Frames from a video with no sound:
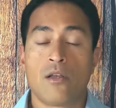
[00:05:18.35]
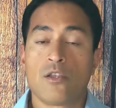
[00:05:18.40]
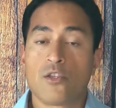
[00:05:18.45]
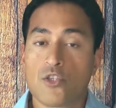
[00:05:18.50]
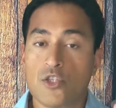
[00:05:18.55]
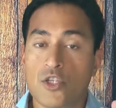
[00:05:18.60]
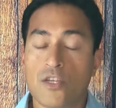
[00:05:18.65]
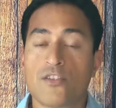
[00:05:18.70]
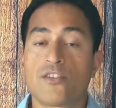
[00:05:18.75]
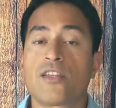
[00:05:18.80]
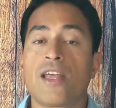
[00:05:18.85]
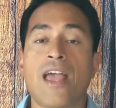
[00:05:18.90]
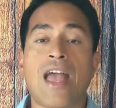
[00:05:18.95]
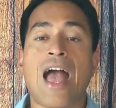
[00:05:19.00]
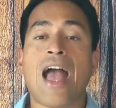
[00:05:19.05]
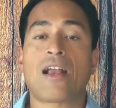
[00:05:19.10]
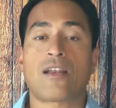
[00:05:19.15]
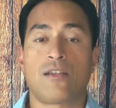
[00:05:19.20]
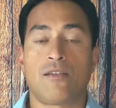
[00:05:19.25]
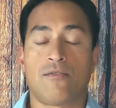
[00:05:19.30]
Just stay
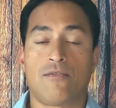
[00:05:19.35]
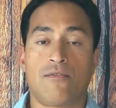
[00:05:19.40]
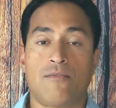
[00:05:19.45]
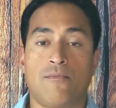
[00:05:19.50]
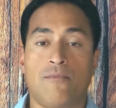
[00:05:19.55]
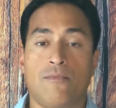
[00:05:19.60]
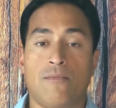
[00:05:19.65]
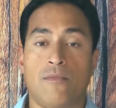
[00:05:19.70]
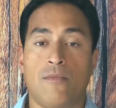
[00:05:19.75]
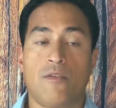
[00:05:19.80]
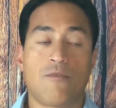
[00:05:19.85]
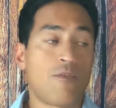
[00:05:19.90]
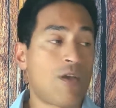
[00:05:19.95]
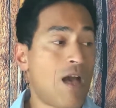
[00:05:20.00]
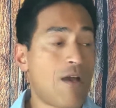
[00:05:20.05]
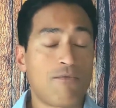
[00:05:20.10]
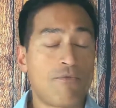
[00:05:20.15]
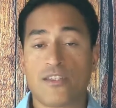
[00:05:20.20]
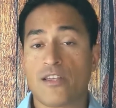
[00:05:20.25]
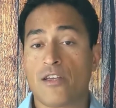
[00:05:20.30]
active. If you
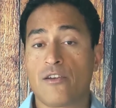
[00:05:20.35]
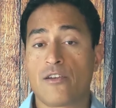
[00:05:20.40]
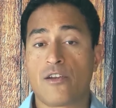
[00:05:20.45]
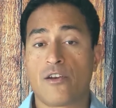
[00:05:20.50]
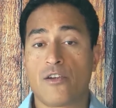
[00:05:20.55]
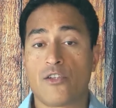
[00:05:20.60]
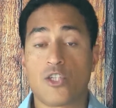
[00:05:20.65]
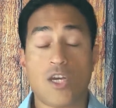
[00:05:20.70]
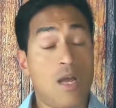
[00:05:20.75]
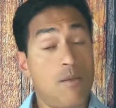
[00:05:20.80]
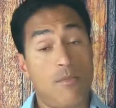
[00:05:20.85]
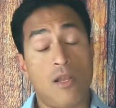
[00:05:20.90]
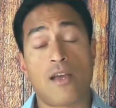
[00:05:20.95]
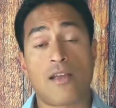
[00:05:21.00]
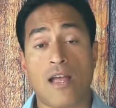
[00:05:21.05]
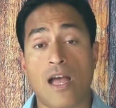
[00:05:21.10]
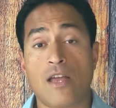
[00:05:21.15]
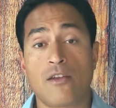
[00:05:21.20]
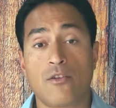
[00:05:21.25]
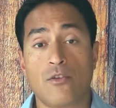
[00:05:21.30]
have a sedentary job like
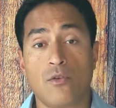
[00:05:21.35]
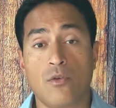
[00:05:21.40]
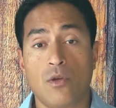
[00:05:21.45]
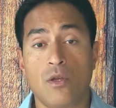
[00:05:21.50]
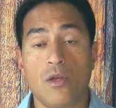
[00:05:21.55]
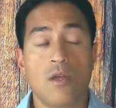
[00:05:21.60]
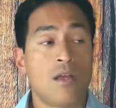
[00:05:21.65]
I do,